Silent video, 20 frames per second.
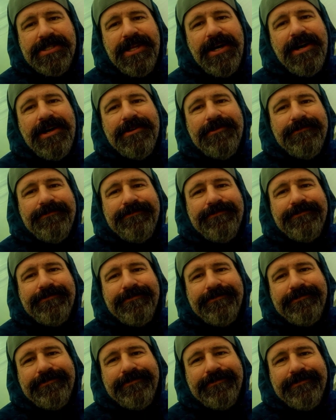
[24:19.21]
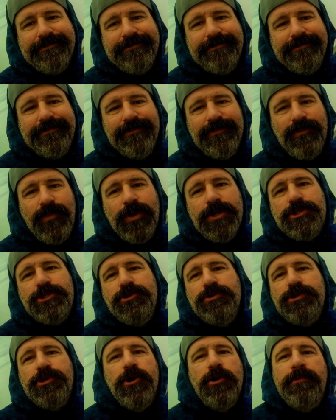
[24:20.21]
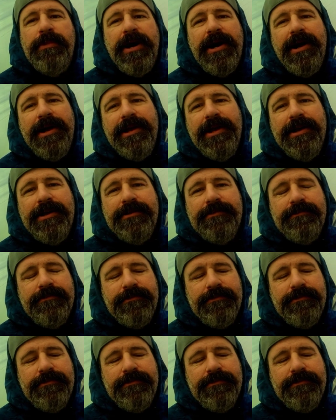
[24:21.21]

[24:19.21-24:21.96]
not what you'd go buy at